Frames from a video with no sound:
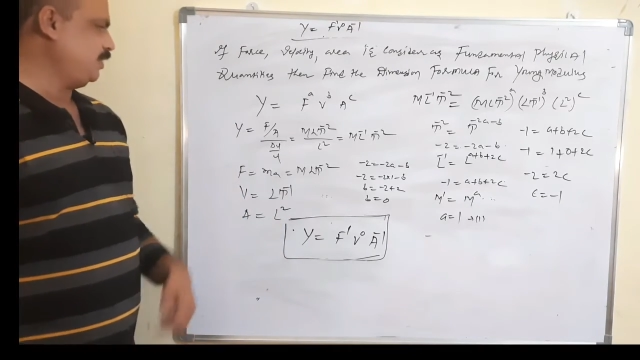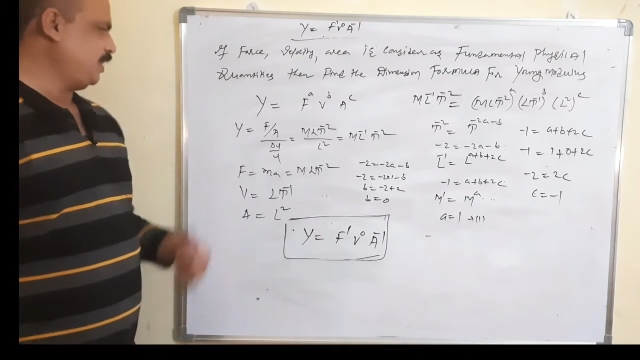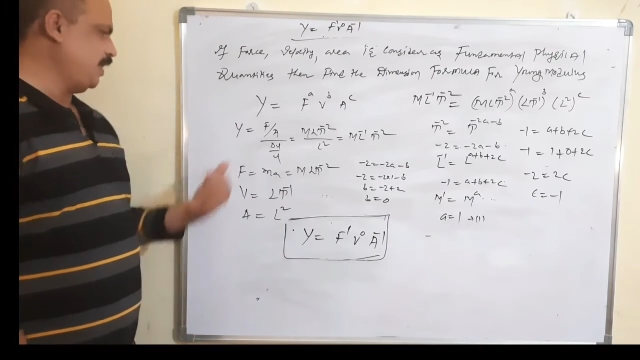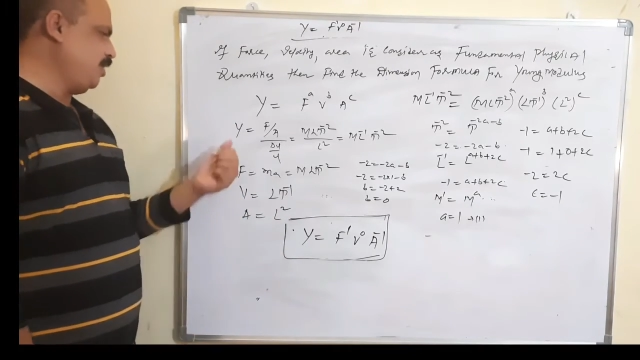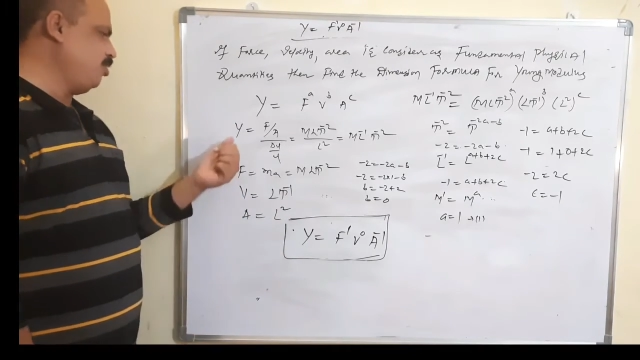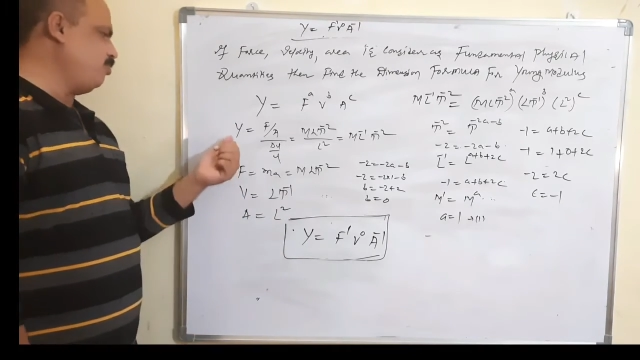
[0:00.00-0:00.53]

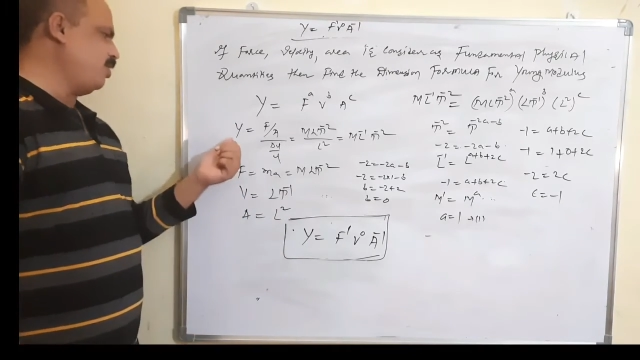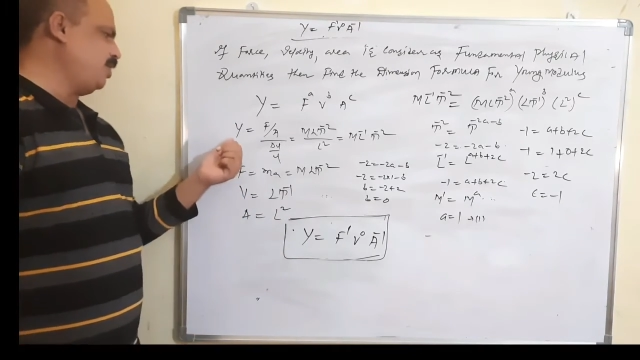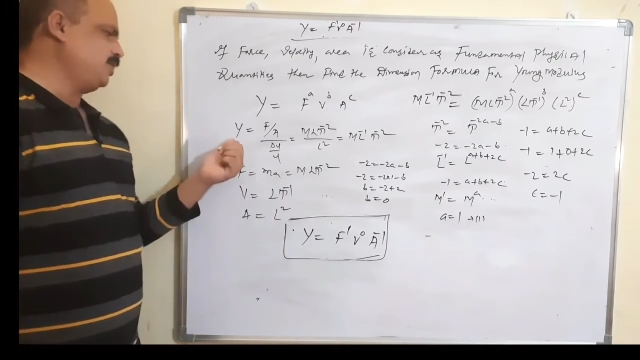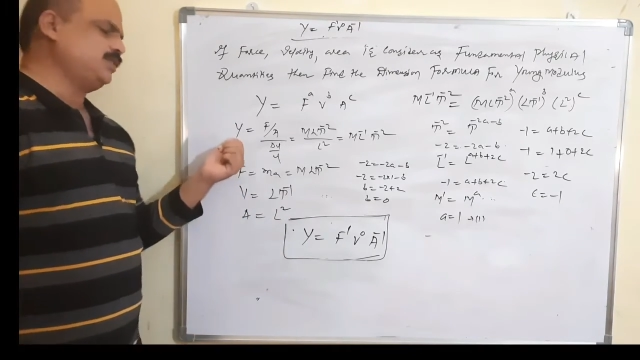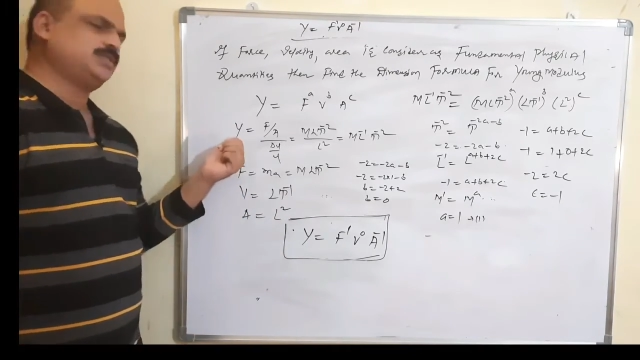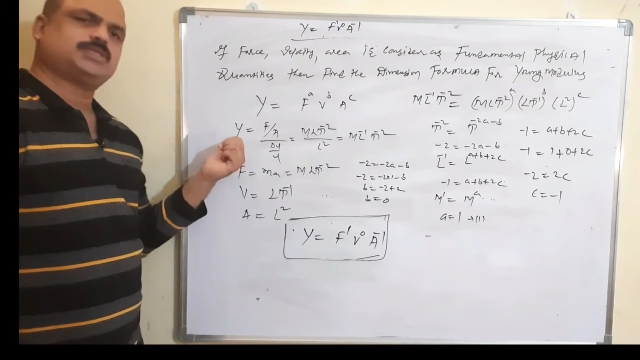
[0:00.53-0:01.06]
the Young
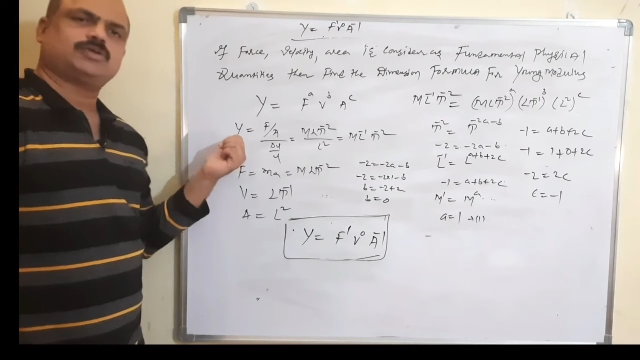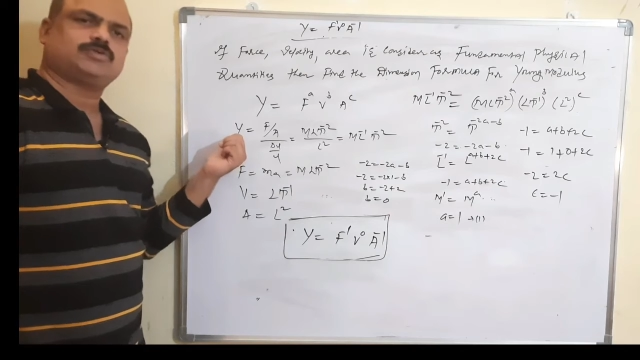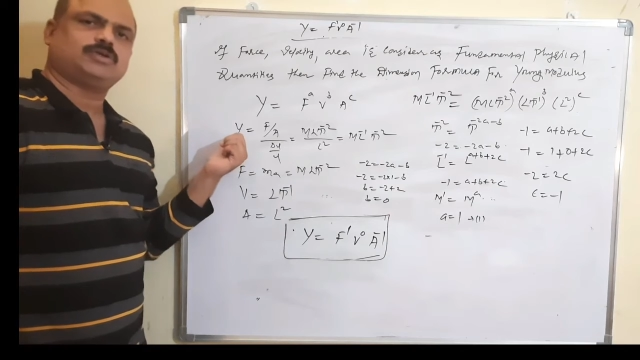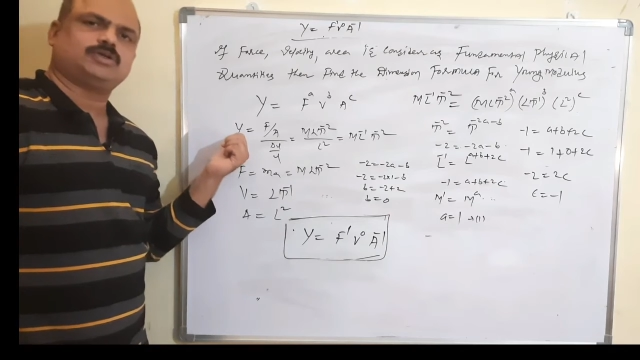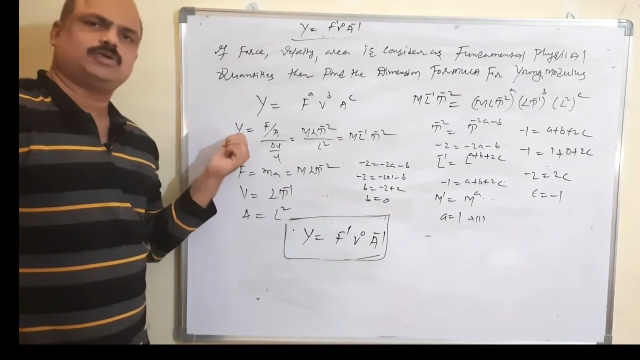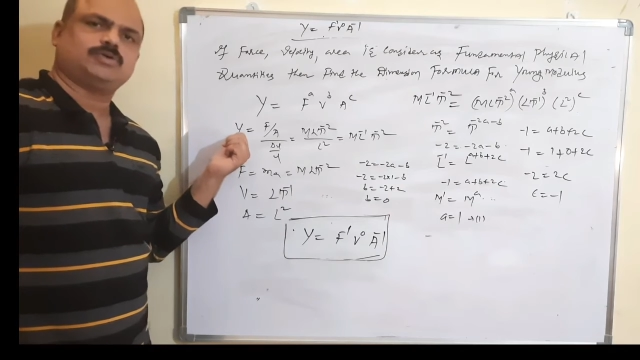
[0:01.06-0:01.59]
modulus is
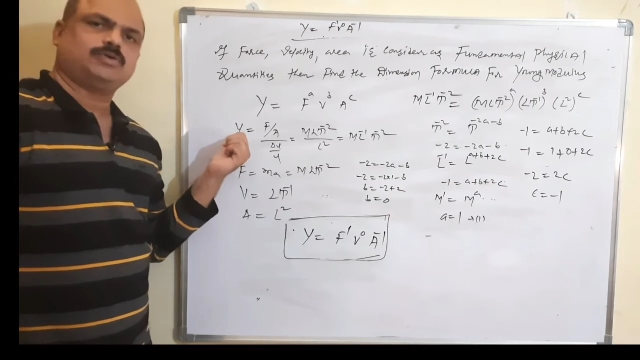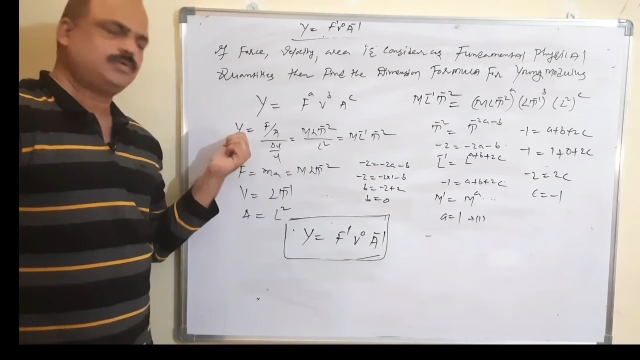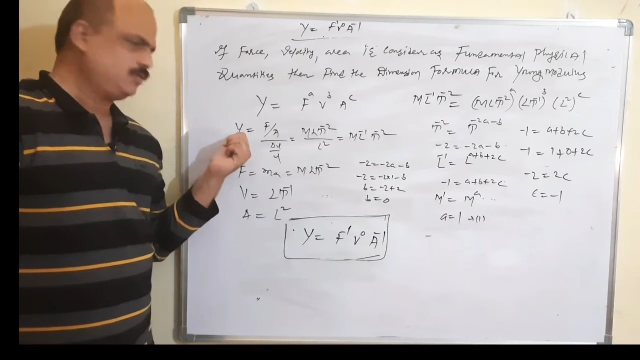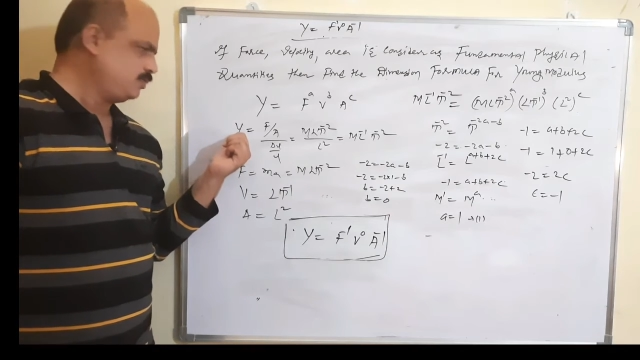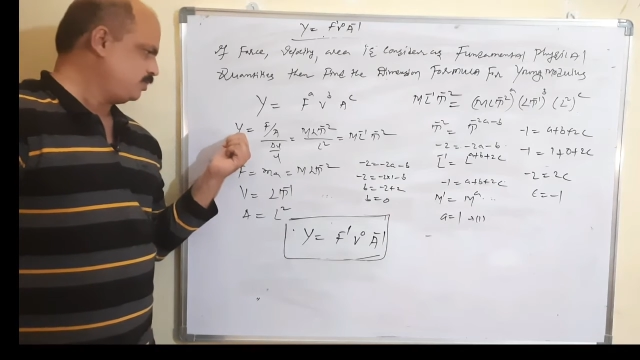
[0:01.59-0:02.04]
equal to